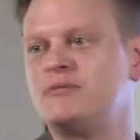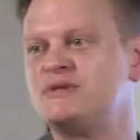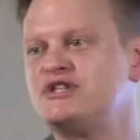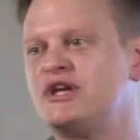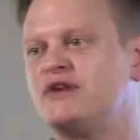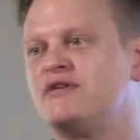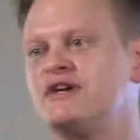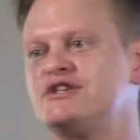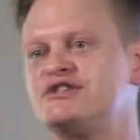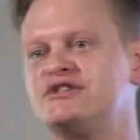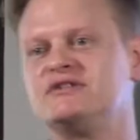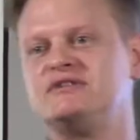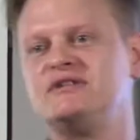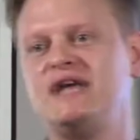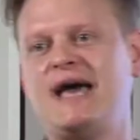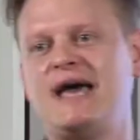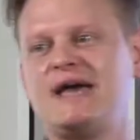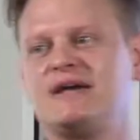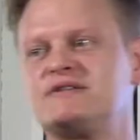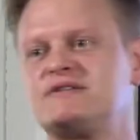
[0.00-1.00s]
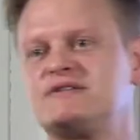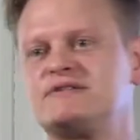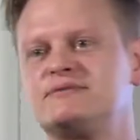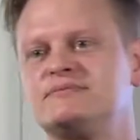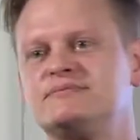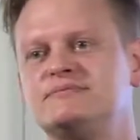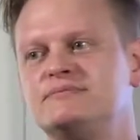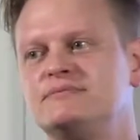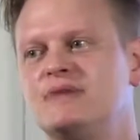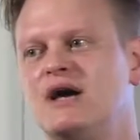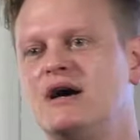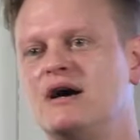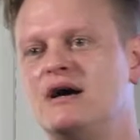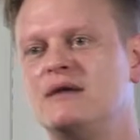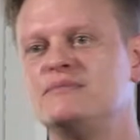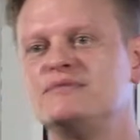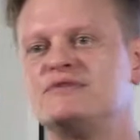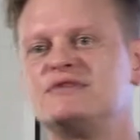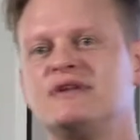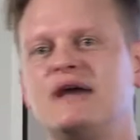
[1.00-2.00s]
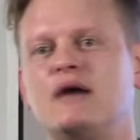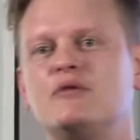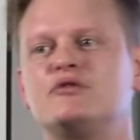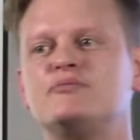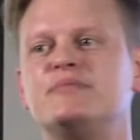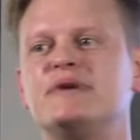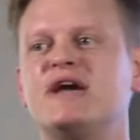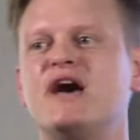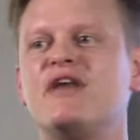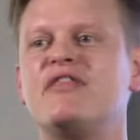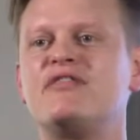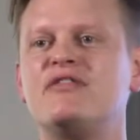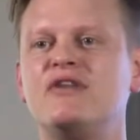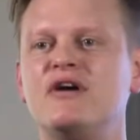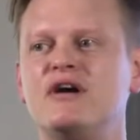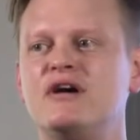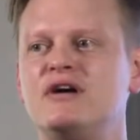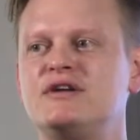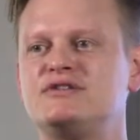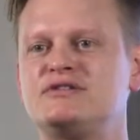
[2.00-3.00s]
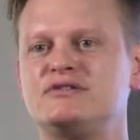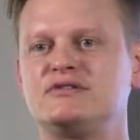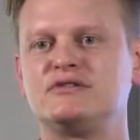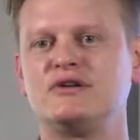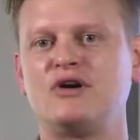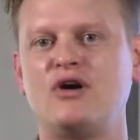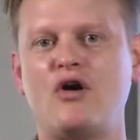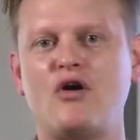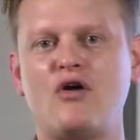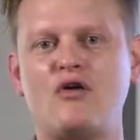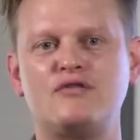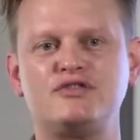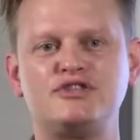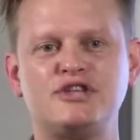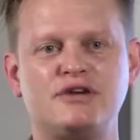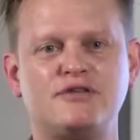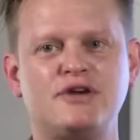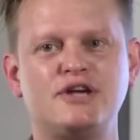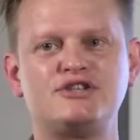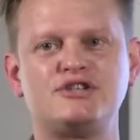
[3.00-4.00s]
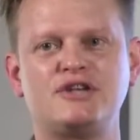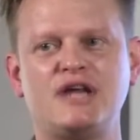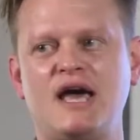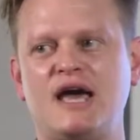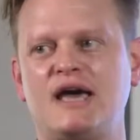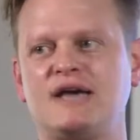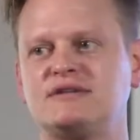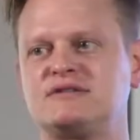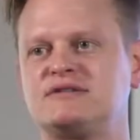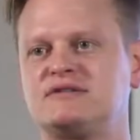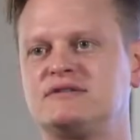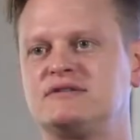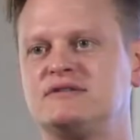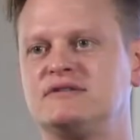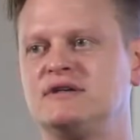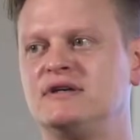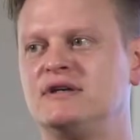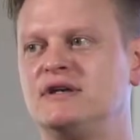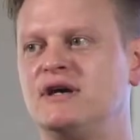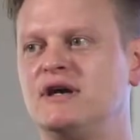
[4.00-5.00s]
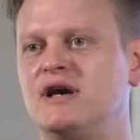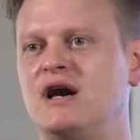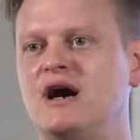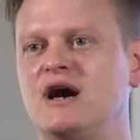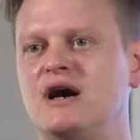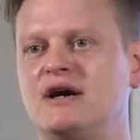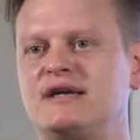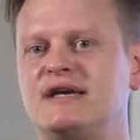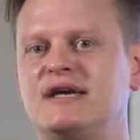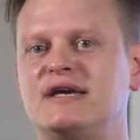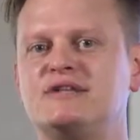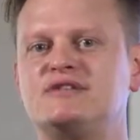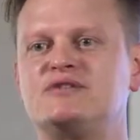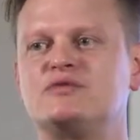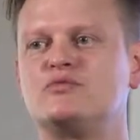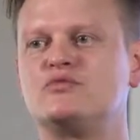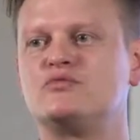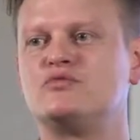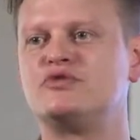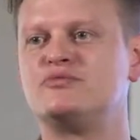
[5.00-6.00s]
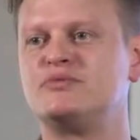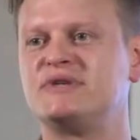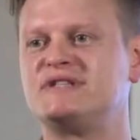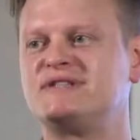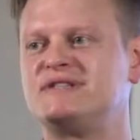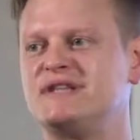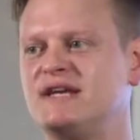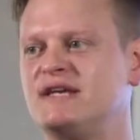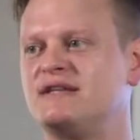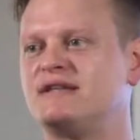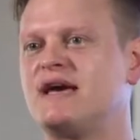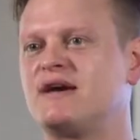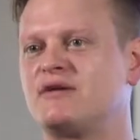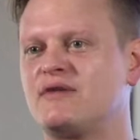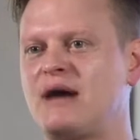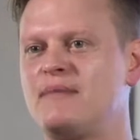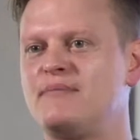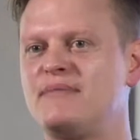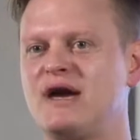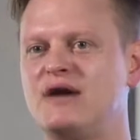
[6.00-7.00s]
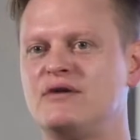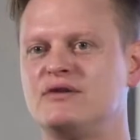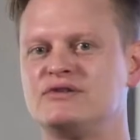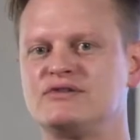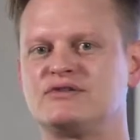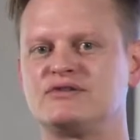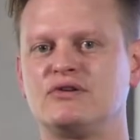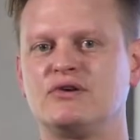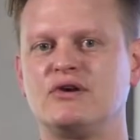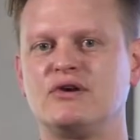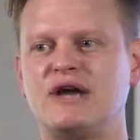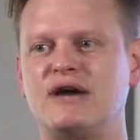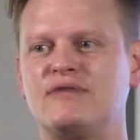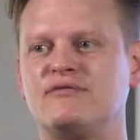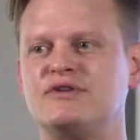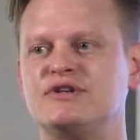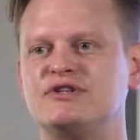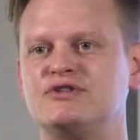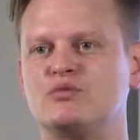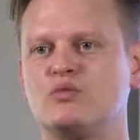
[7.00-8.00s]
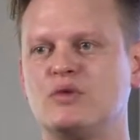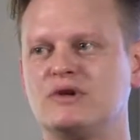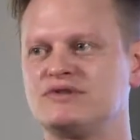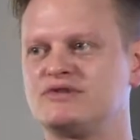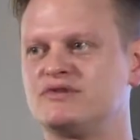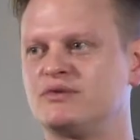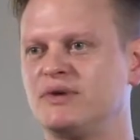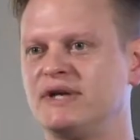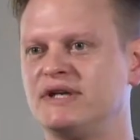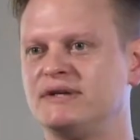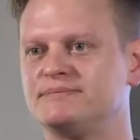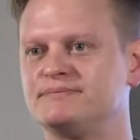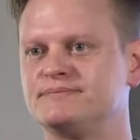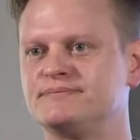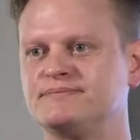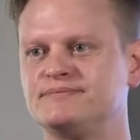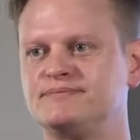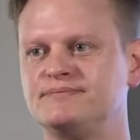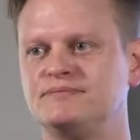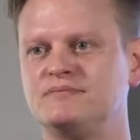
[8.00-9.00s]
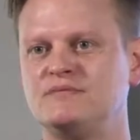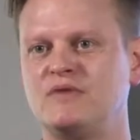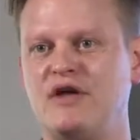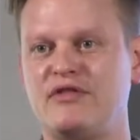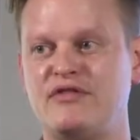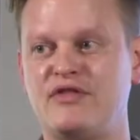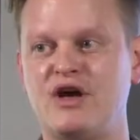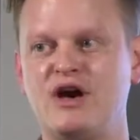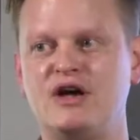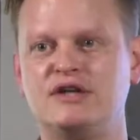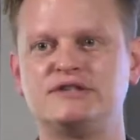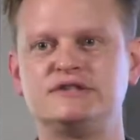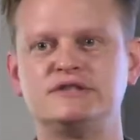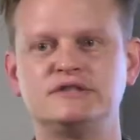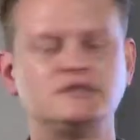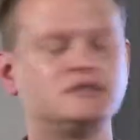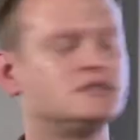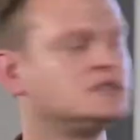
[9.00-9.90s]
that would be Generation X. So that would be a third of Generation X kids would be seeing their grandparents on average once a week, a third,